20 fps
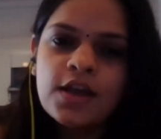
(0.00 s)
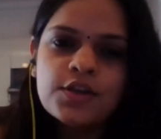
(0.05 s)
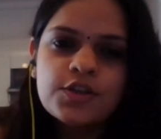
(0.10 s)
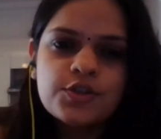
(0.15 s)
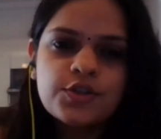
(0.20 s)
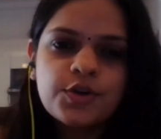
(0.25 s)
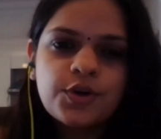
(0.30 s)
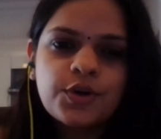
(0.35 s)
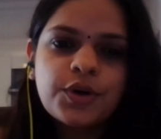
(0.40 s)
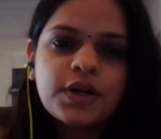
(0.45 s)

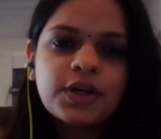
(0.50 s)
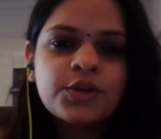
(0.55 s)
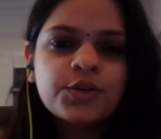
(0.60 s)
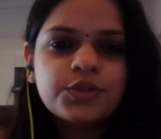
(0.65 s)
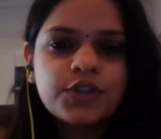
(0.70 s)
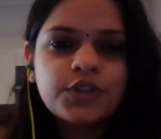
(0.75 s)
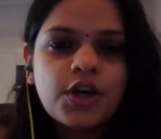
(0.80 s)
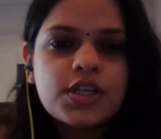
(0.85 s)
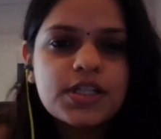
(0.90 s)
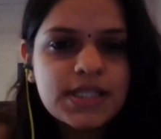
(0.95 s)
So
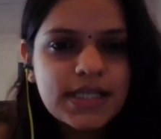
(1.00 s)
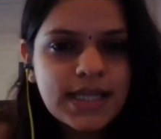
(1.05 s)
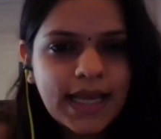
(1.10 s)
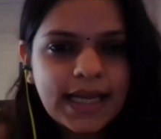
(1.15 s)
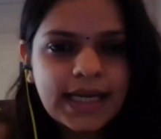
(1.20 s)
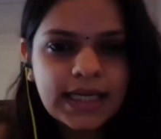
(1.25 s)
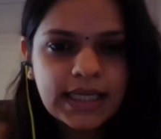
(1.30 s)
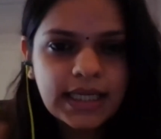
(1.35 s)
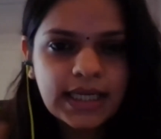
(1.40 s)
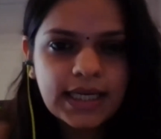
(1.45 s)

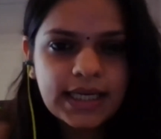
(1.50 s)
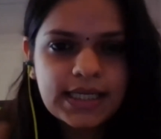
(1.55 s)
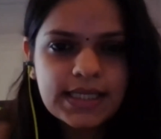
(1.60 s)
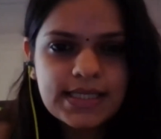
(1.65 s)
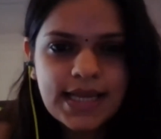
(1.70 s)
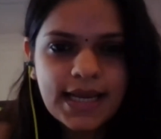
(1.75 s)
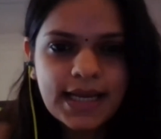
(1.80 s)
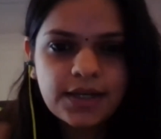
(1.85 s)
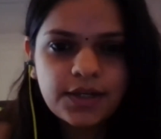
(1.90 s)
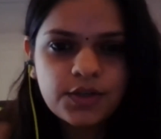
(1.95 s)
2019, I
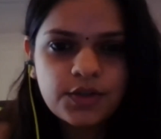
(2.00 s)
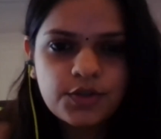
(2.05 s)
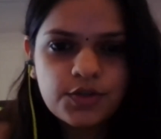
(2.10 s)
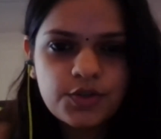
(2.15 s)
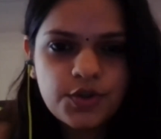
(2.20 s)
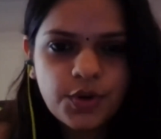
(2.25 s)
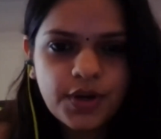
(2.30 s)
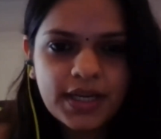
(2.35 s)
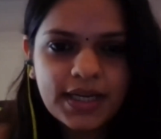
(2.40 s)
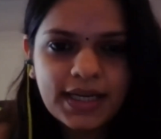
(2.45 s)
decided to
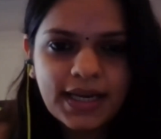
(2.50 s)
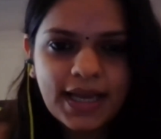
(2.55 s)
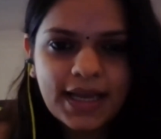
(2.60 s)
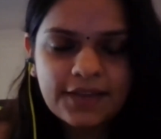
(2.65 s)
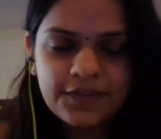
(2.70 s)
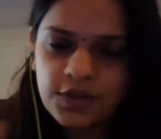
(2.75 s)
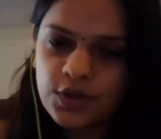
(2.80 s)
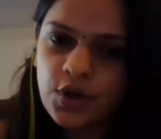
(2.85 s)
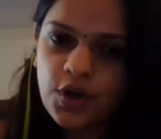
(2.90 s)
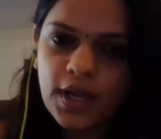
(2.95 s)
join
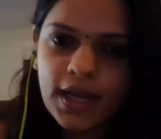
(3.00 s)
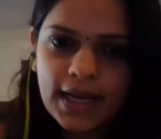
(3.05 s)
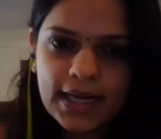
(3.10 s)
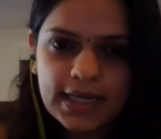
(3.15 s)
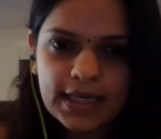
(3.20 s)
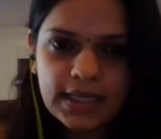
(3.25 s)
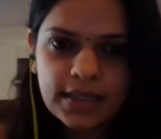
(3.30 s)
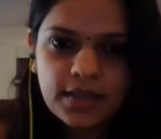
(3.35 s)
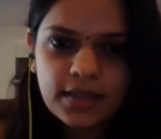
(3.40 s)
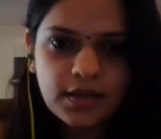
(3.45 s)
Livelaw,
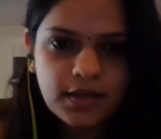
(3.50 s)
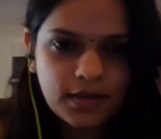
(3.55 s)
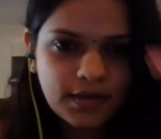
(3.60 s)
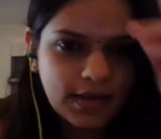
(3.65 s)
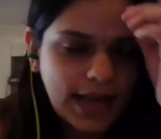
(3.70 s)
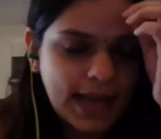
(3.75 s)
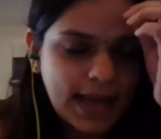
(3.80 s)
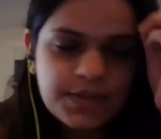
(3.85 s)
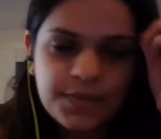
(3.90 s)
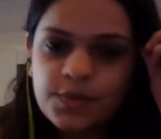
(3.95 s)
and
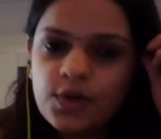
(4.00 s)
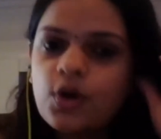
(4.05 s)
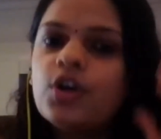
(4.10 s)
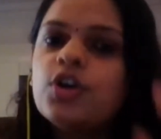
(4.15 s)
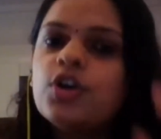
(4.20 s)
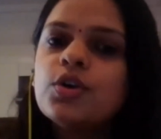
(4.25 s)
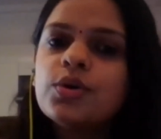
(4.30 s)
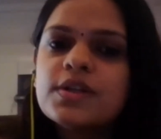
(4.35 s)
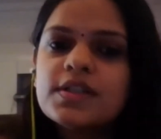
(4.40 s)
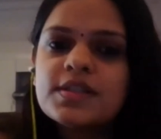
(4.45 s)
as we
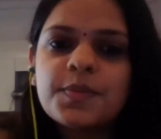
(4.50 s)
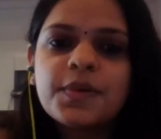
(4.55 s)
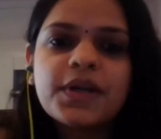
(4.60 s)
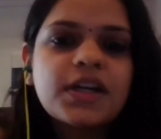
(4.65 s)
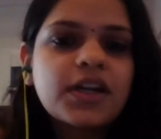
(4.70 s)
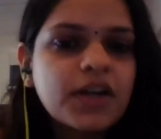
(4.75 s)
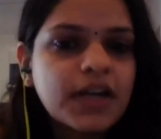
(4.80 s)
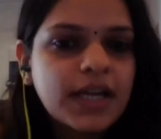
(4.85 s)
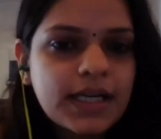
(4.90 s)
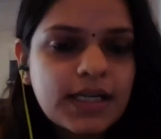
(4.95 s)
all know, it's
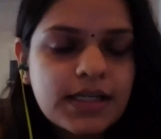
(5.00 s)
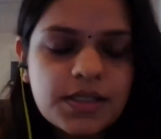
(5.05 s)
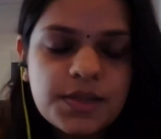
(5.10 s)
been great.